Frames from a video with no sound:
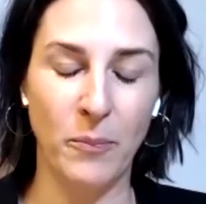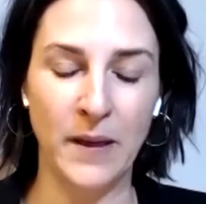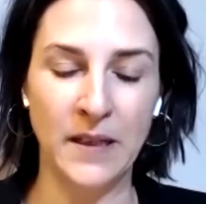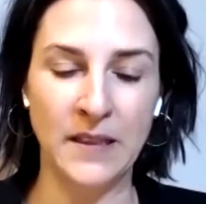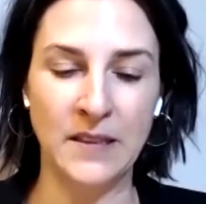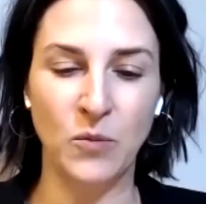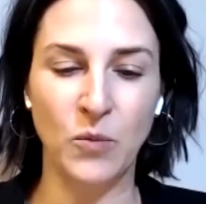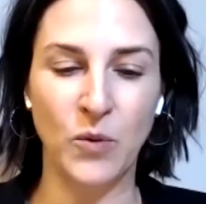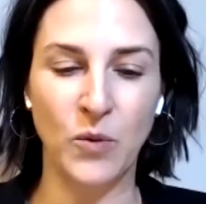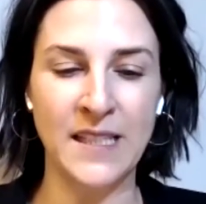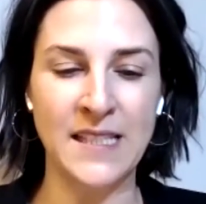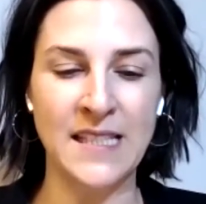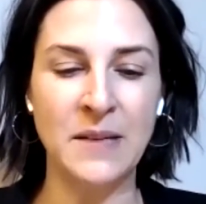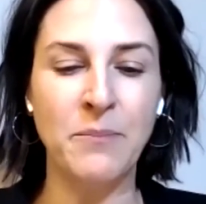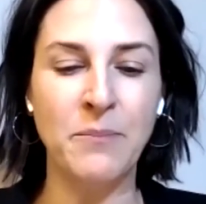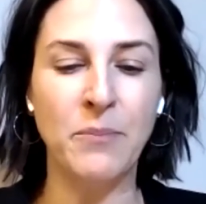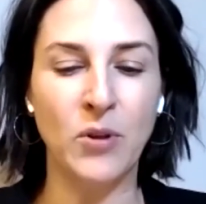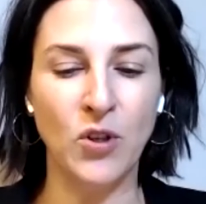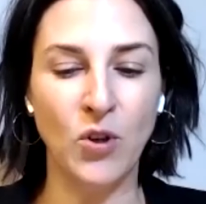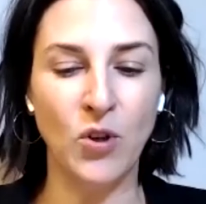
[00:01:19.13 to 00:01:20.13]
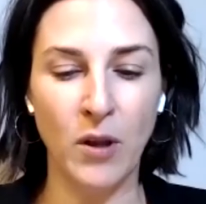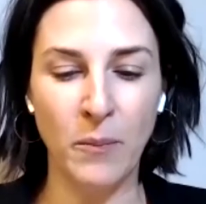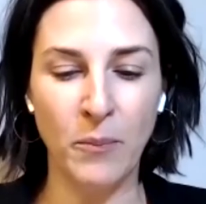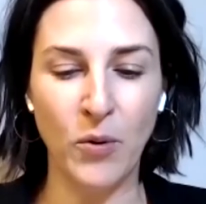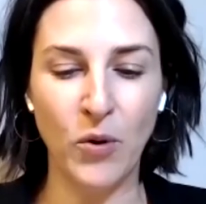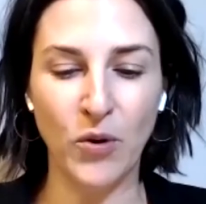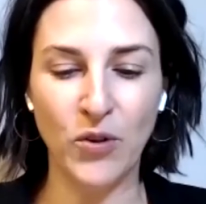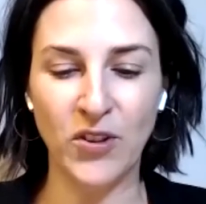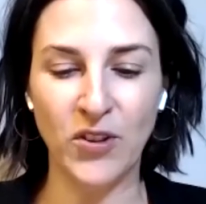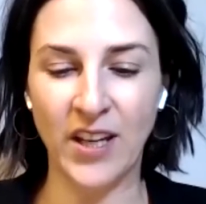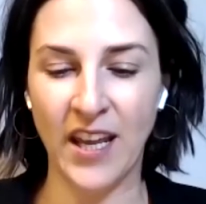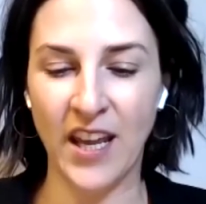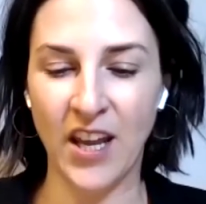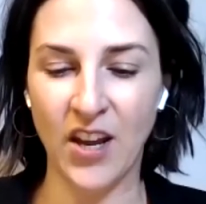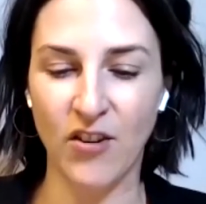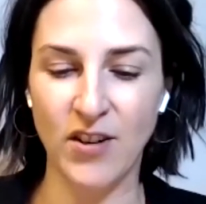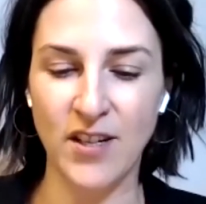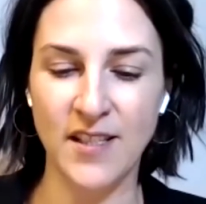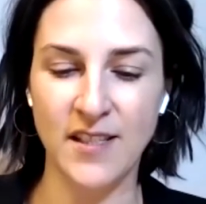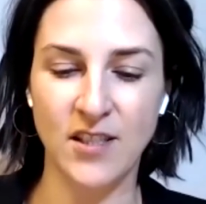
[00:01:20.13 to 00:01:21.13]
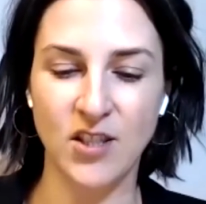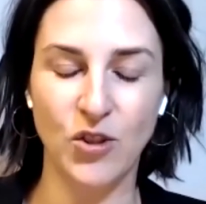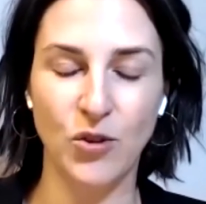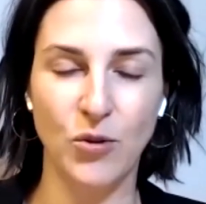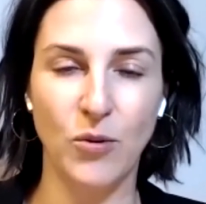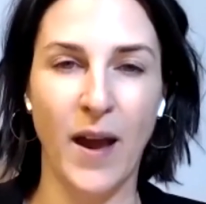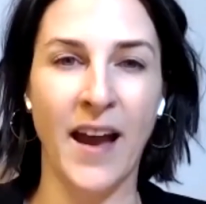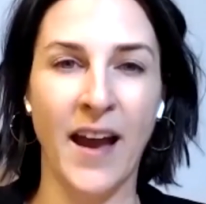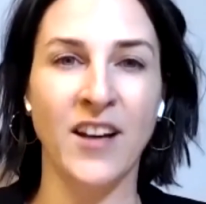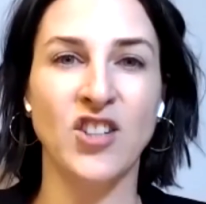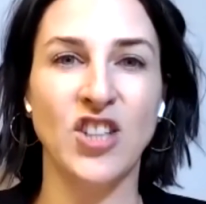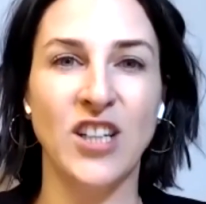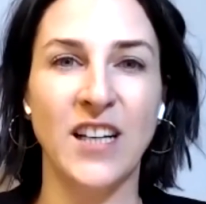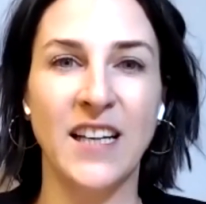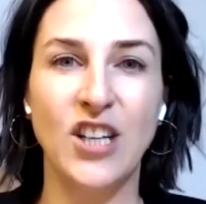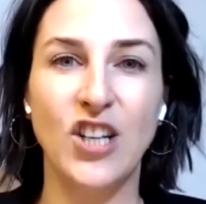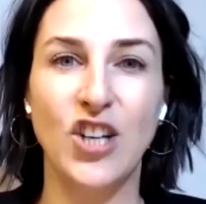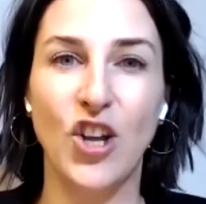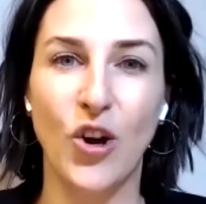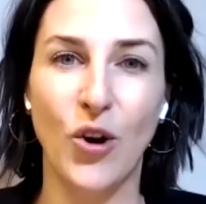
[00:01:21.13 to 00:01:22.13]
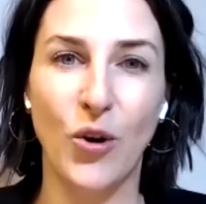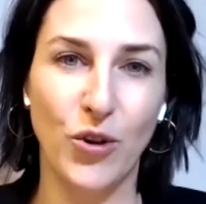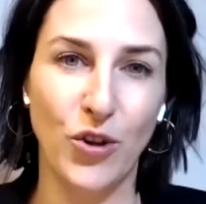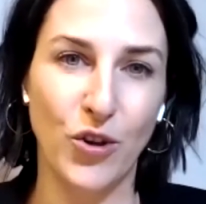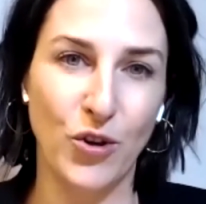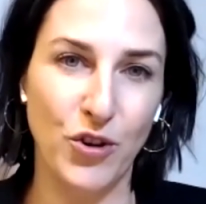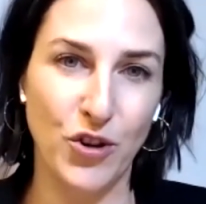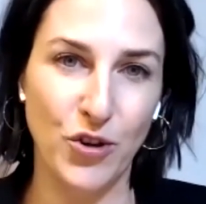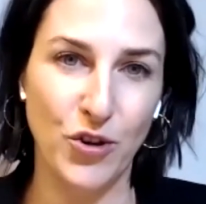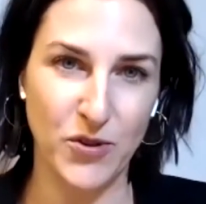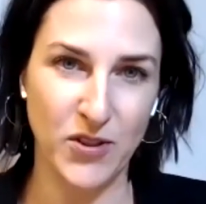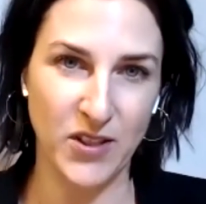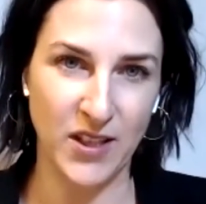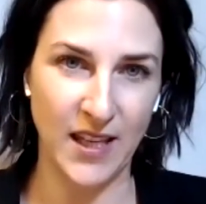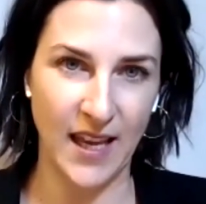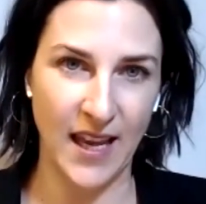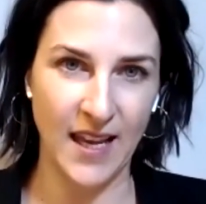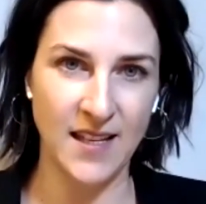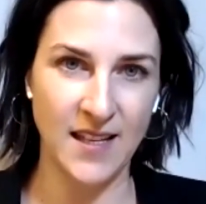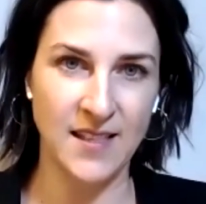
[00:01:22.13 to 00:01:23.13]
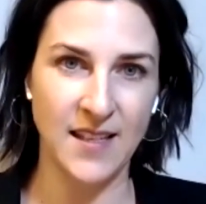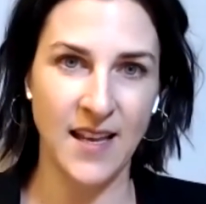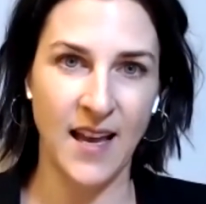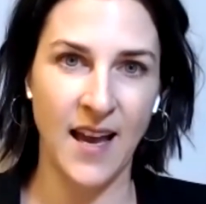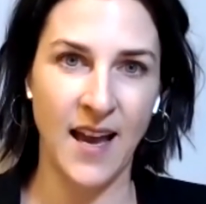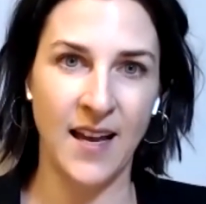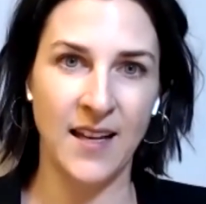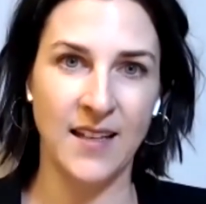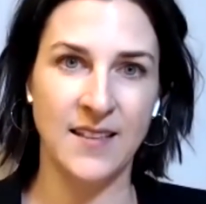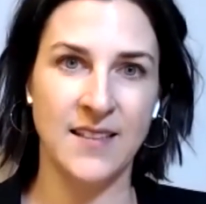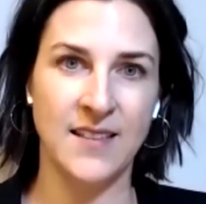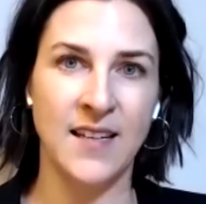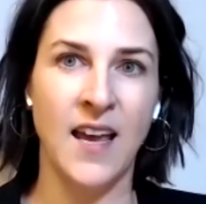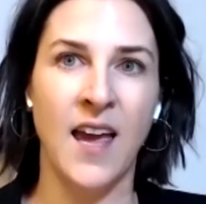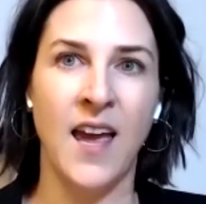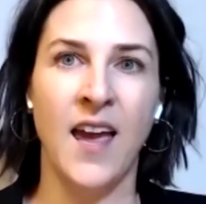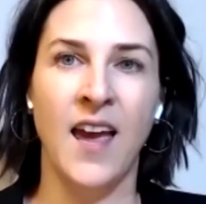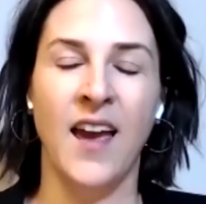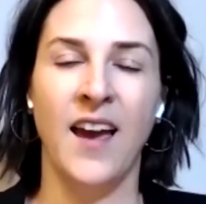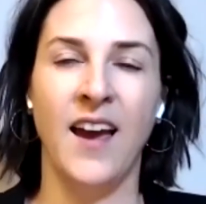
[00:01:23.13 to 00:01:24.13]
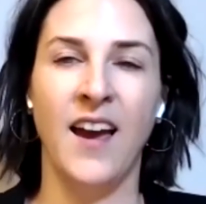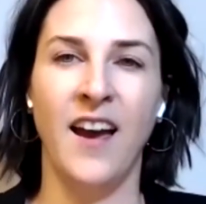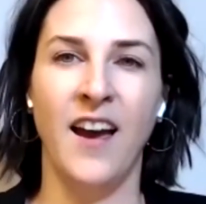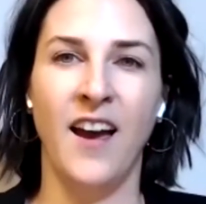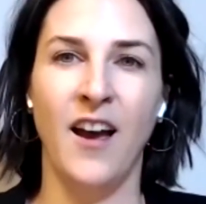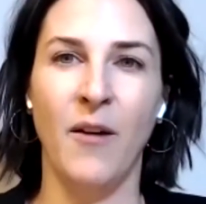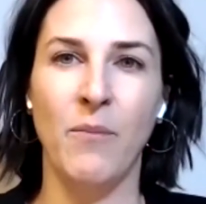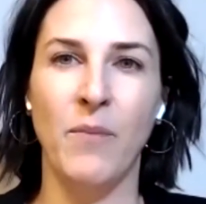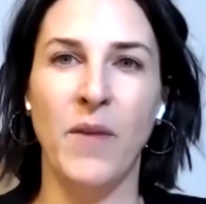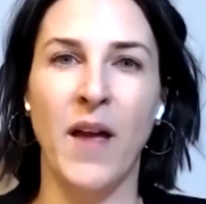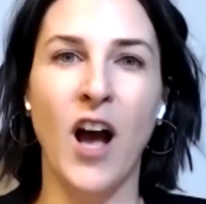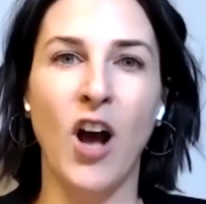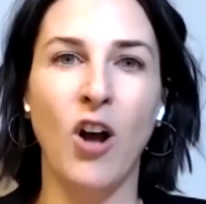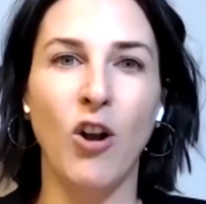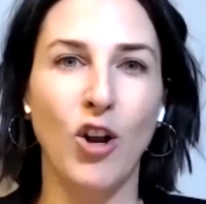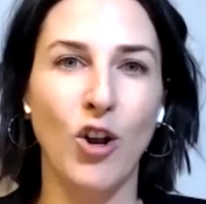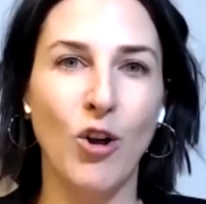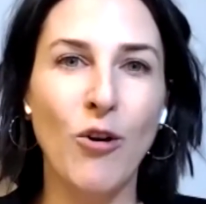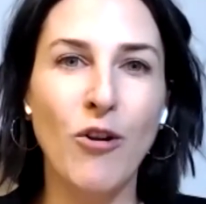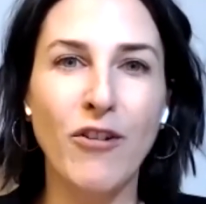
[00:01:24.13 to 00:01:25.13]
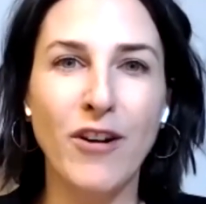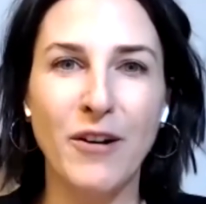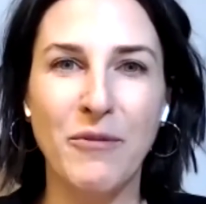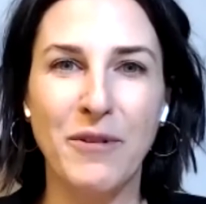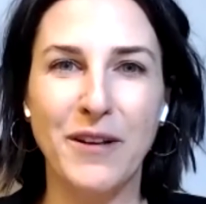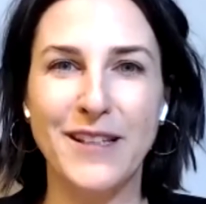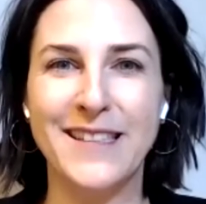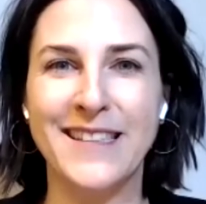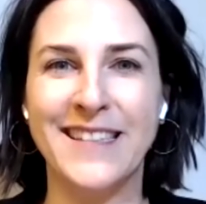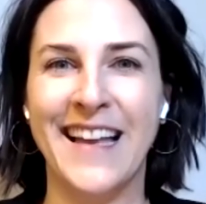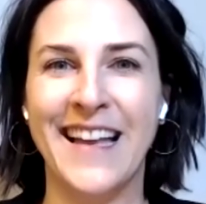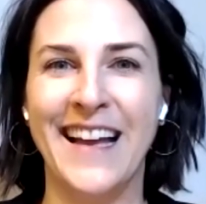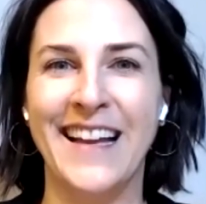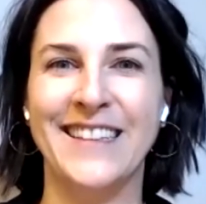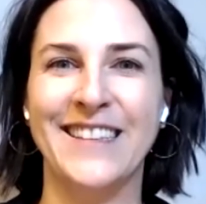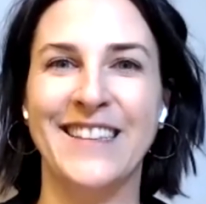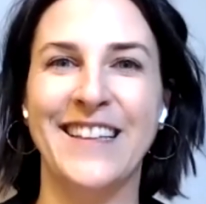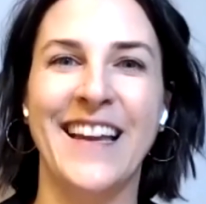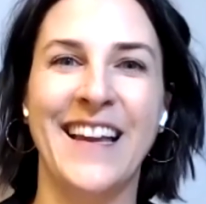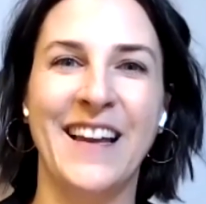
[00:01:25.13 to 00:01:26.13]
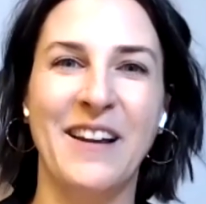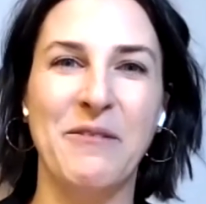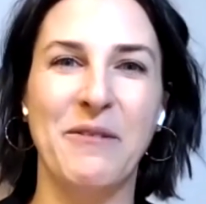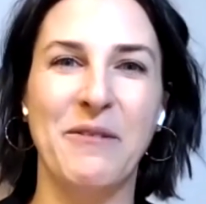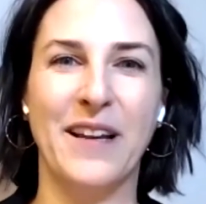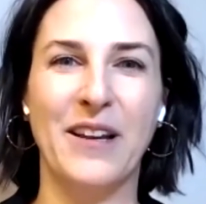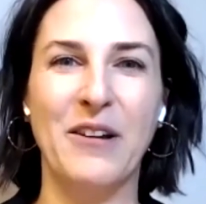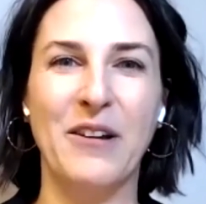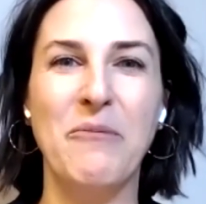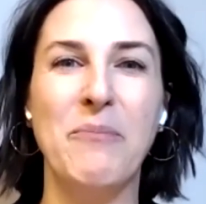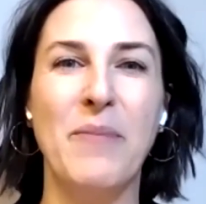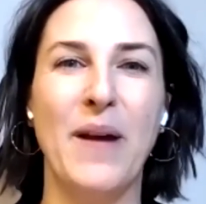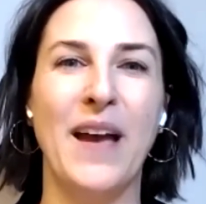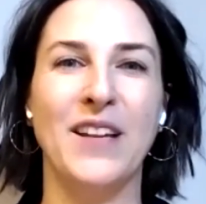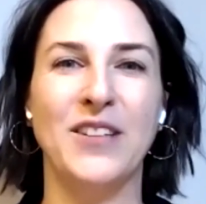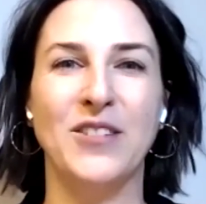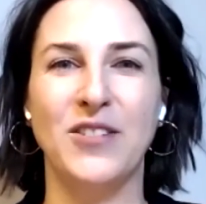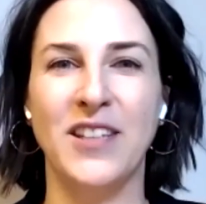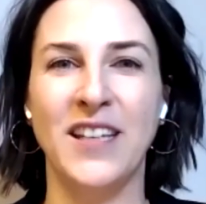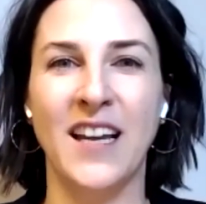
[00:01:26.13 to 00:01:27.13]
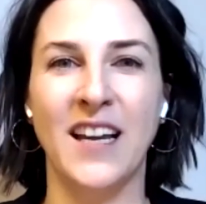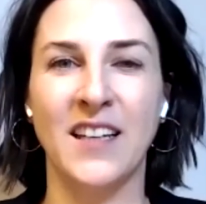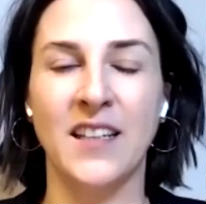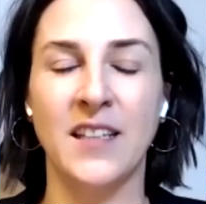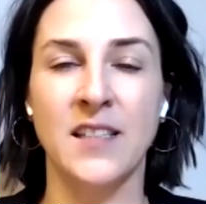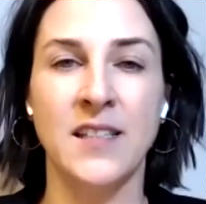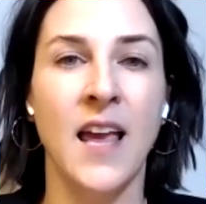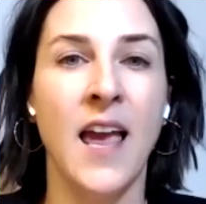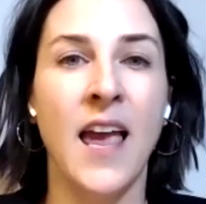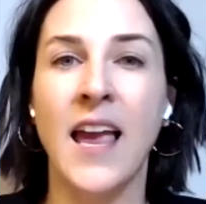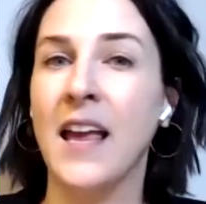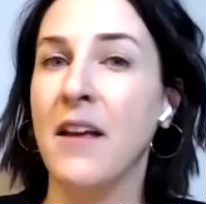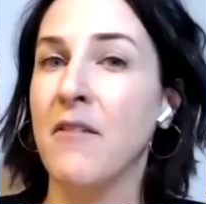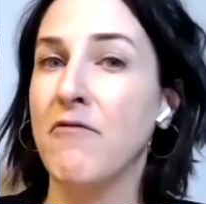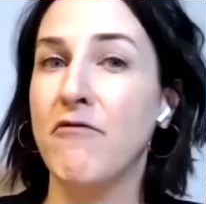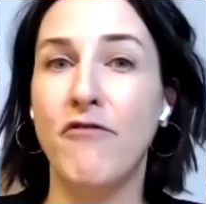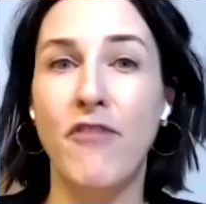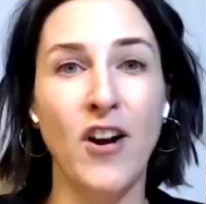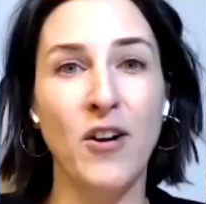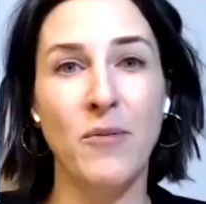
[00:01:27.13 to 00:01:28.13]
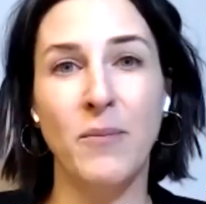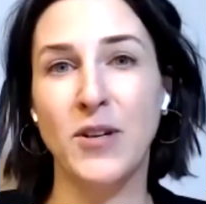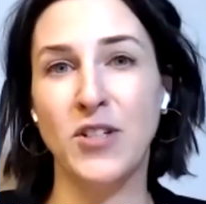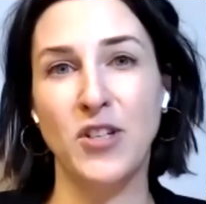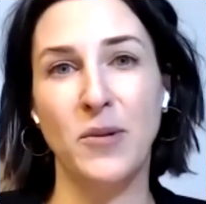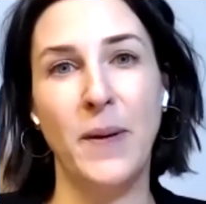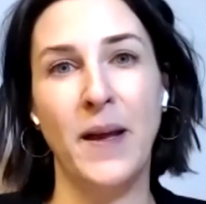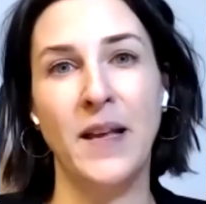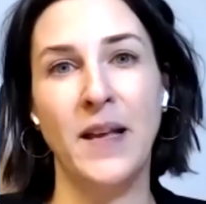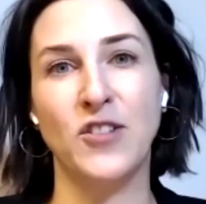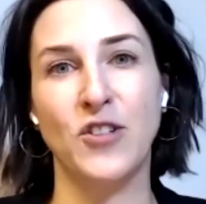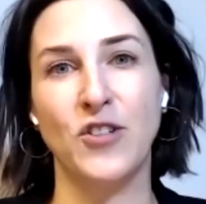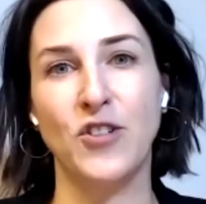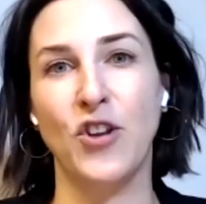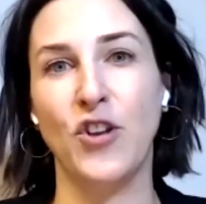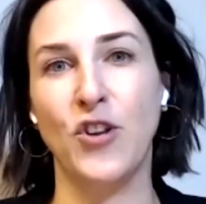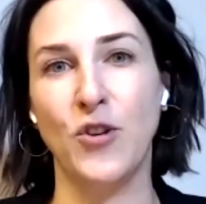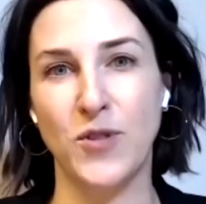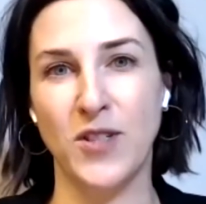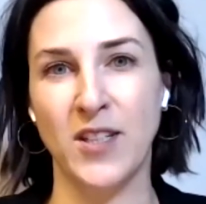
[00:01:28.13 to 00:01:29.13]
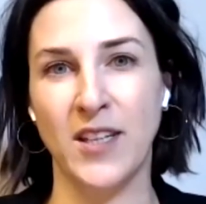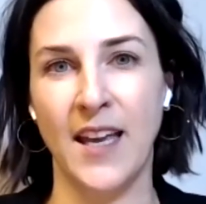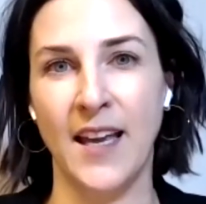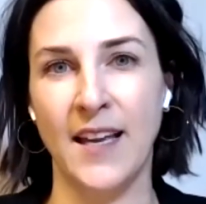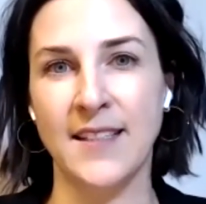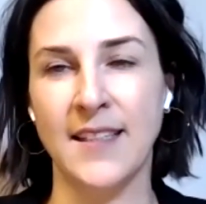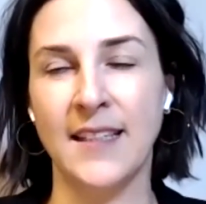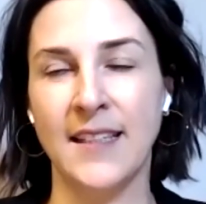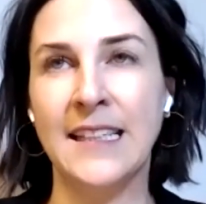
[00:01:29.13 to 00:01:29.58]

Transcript: But what is important here is to actually know your user case, and how LoRa will stand compared to the others very much depends on your user case.